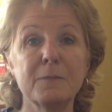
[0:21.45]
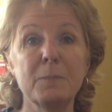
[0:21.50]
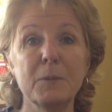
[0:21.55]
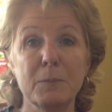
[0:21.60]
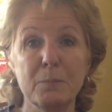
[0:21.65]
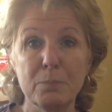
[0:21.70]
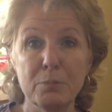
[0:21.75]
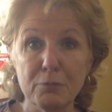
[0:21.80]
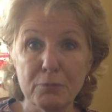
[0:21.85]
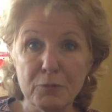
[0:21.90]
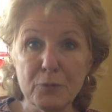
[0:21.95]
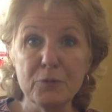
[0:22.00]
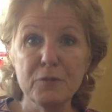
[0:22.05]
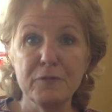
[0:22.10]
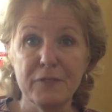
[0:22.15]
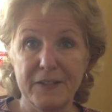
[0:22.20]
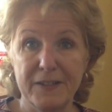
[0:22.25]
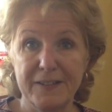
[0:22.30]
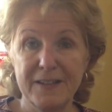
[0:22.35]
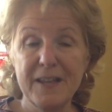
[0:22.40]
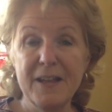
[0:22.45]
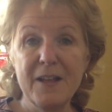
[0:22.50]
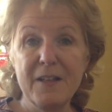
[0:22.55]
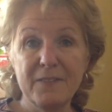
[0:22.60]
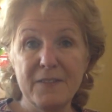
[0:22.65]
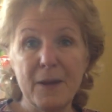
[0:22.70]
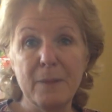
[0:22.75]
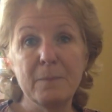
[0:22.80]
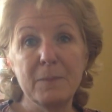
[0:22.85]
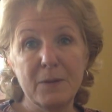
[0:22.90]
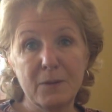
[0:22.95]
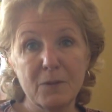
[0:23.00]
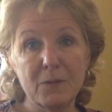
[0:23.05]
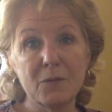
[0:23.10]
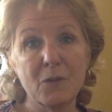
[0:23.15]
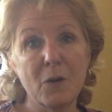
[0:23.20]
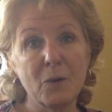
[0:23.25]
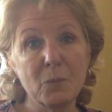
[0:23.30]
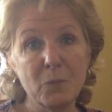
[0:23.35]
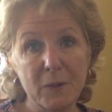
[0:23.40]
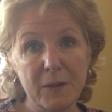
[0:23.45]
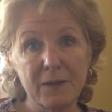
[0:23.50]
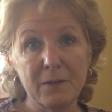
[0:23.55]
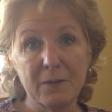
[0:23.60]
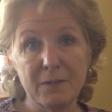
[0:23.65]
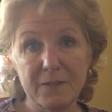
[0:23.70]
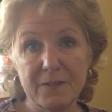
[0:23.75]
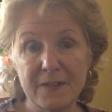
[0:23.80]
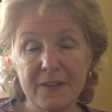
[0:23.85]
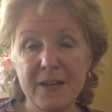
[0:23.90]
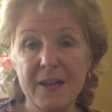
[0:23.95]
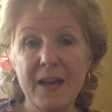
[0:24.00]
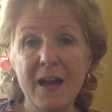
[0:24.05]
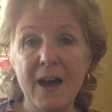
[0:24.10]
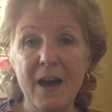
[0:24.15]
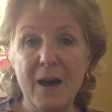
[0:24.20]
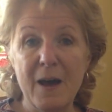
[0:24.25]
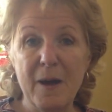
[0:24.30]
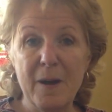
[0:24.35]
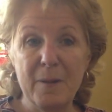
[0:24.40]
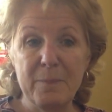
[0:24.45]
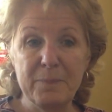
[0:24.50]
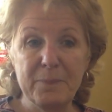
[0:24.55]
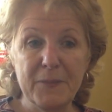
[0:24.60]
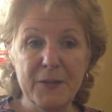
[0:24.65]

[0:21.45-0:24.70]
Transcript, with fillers: been proven that Meals on Wheels um,